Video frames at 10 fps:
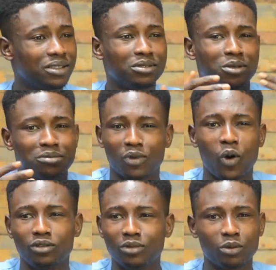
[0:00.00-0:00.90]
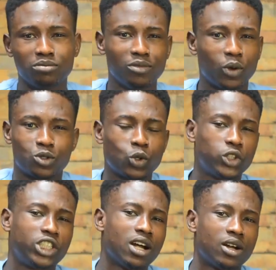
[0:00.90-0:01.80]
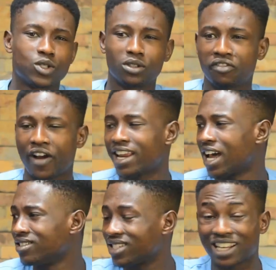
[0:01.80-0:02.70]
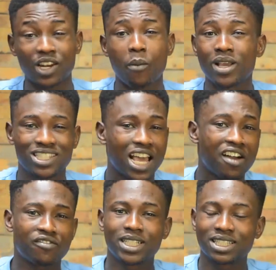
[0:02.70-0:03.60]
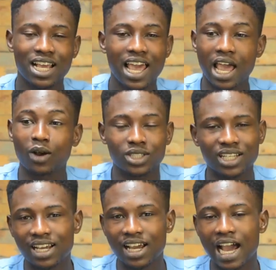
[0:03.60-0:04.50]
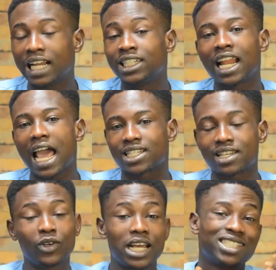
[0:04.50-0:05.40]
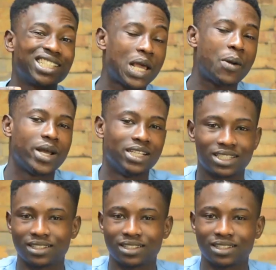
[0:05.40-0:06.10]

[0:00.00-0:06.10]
you know, on socials, on finance, economics, government, health, and the likes, even entertainment.